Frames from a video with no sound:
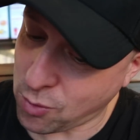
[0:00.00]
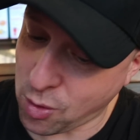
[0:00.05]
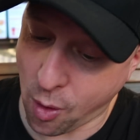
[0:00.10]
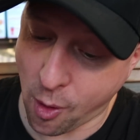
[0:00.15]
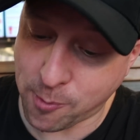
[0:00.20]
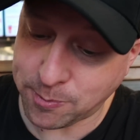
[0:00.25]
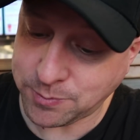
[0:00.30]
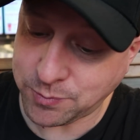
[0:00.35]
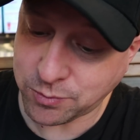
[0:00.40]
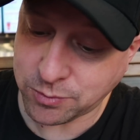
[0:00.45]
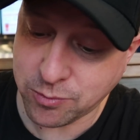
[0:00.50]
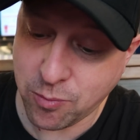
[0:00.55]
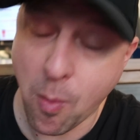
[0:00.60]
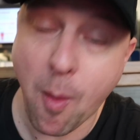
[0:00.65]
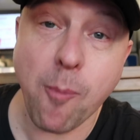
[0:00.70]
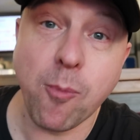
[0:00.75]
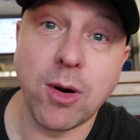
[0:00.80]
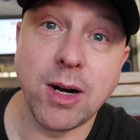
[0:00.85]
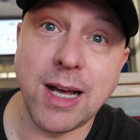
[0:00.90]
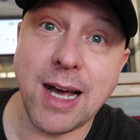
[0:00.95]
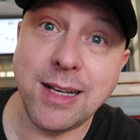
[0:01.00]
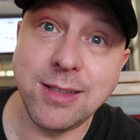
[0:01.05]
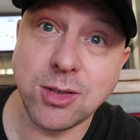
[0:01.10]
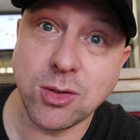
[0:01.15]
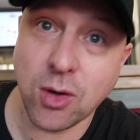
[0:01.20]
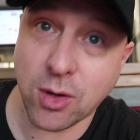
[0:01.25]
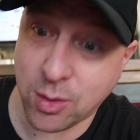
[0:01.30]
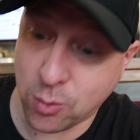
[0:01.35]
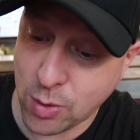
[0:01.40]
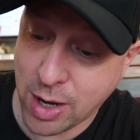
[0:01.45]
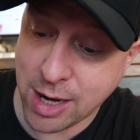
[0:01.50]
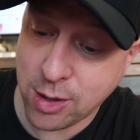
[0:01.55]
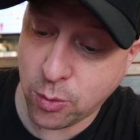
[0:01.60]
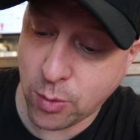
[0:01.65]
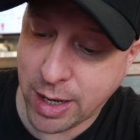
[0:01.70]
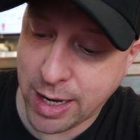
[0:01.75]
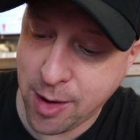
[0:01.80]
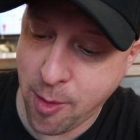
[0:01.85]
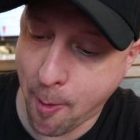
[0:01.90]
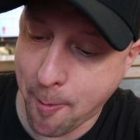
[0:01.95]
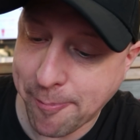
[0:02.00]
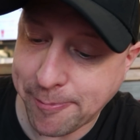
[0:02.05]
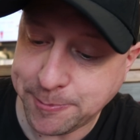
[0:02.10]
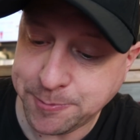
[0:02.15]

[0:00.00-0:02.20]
Yeah. What I saw right away,